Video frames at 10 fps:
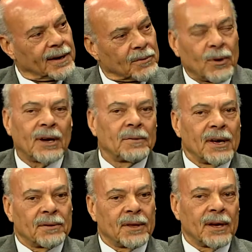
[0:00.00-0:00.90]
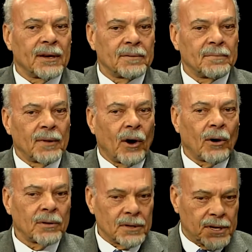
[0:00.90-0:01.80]
Well,
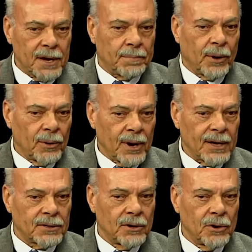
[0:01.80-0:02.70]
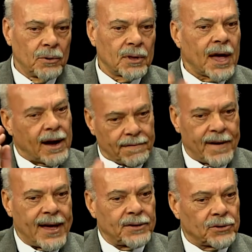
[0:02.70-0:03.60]
all the tempo has to do with how
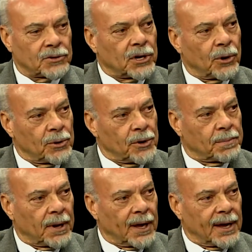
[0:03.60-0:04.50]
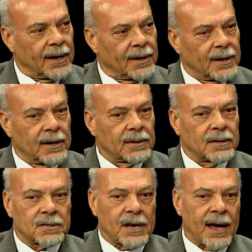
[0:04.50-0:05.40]
fast or slow you play. The
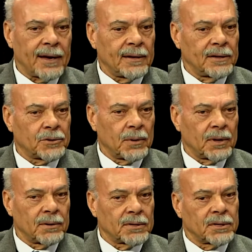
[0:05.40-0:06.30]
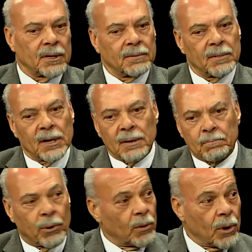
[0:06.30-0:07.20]
style is whether it's a
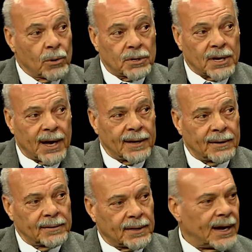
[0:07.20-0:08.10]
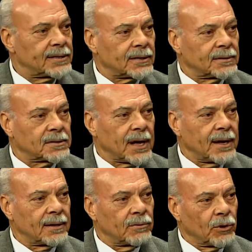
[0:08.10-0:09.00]
Baroque style, classical
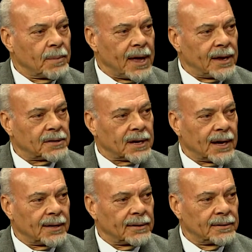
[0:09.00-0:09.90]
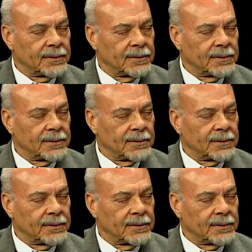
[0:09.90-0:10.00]
style, romantic style,